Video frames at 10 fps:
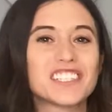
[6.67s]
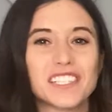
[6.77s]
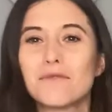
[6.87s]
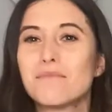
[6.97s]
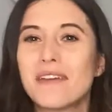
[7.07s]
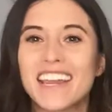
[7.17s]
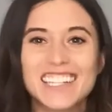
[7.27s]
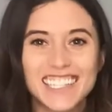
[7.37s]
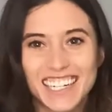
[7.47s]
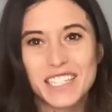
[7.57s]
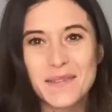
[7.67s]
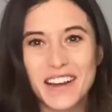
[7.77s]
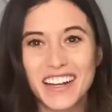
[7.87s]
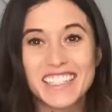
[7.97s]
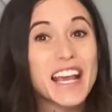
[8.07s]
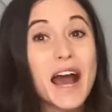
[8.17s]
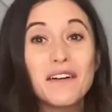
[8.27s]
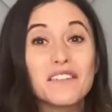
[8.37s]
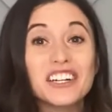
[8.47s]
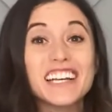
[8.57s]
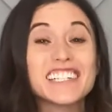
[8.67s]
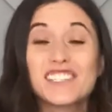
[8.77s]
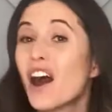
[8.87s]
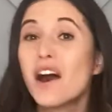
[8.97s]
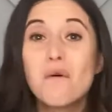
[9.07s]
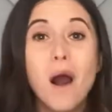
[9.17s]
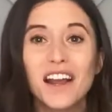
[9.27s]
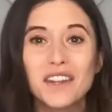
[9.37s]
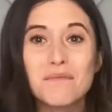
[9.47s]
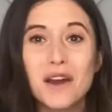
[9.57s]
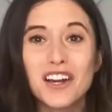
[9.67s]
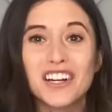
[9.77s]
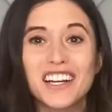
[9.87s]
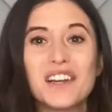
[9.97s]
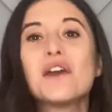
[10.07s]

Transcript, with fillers: is an amazing experience. However, it's not a walk in the park.